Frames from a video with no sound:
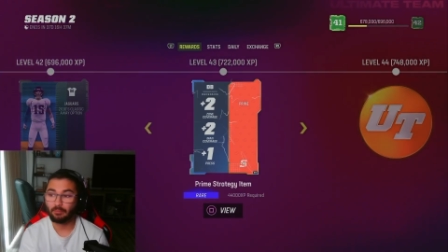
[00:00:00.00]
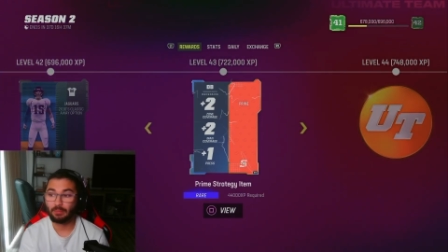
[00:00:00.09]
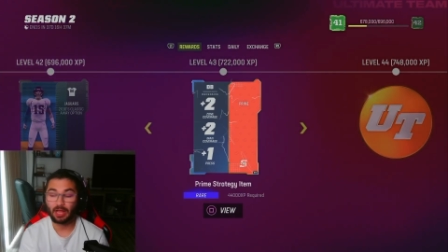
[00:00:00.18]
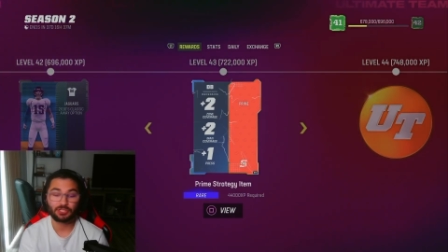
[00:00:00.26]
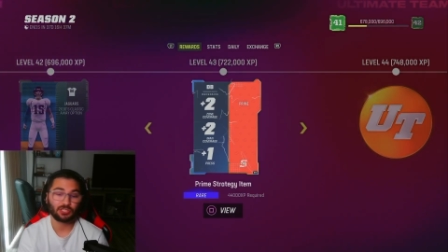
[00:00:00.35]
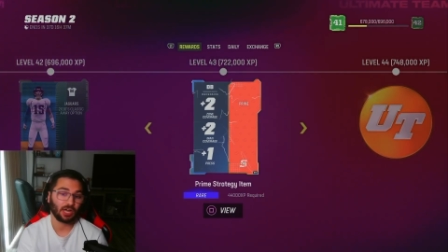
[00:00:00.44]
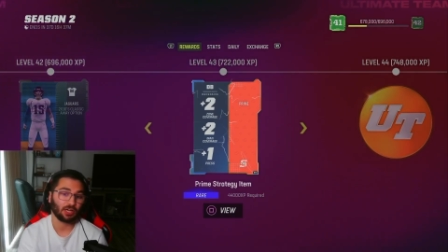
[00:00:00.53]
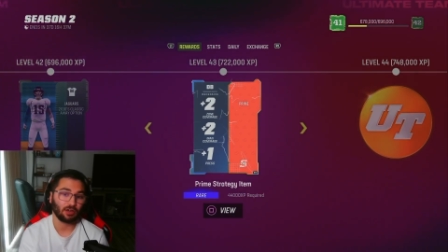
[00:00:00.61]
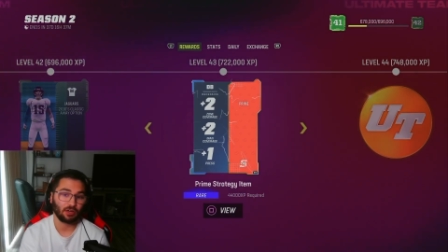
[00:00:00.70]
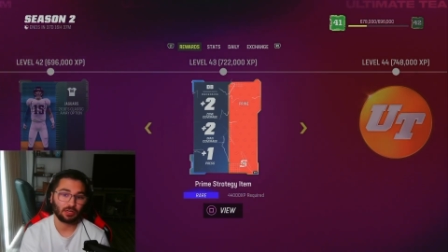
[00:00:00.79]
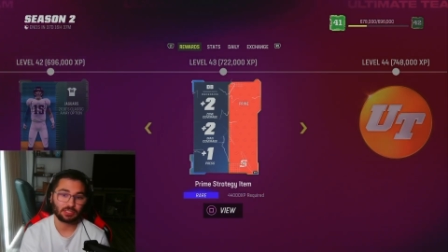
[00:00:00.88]
a bad strat
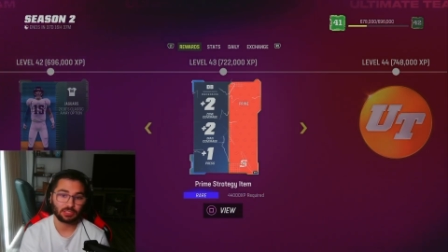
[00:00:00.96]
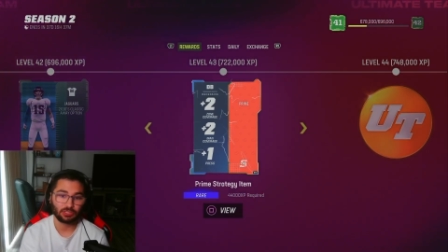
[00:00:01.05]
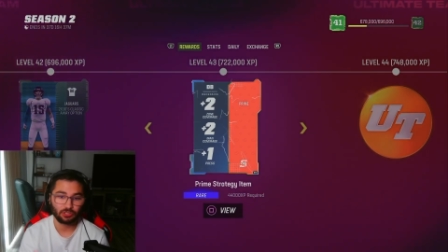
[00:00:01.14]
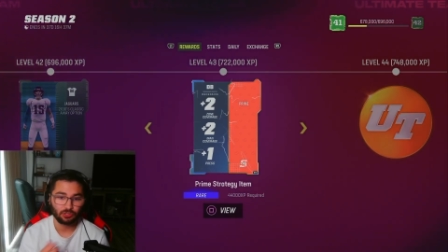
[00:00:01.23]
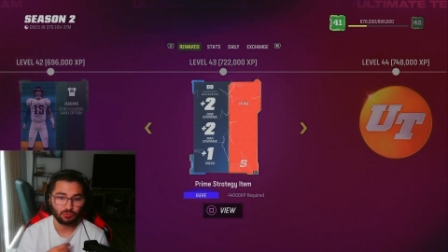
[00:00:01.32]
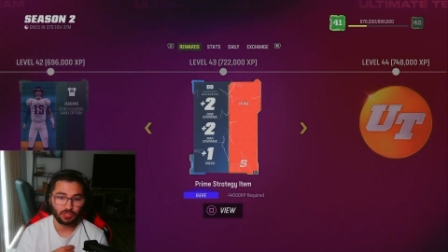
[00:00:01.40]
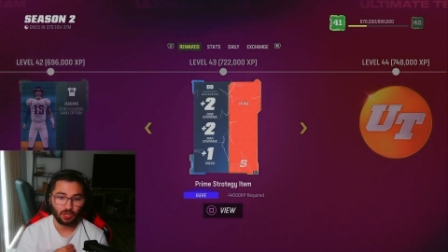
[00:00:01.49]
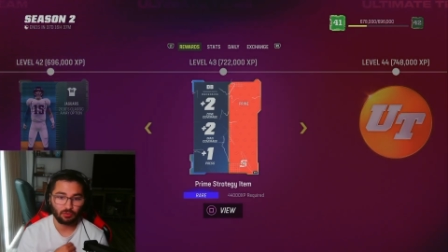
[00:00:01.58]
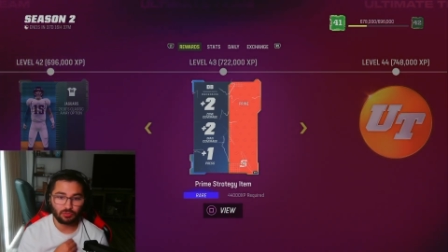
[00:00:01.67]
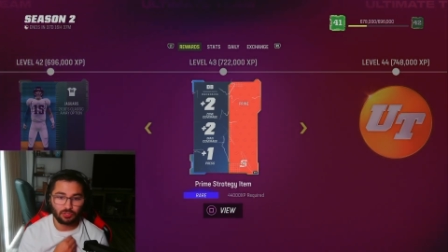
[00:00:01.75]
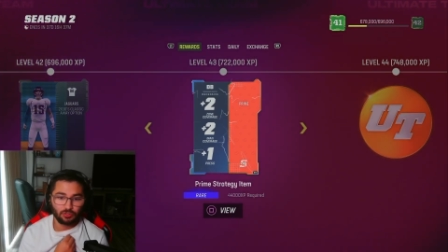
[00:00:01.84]
card, honestly. Two
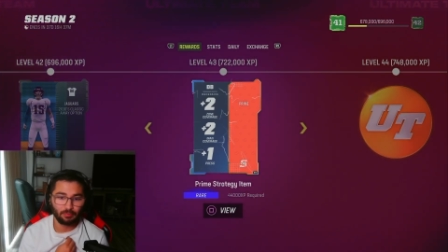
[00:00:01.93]
zone, two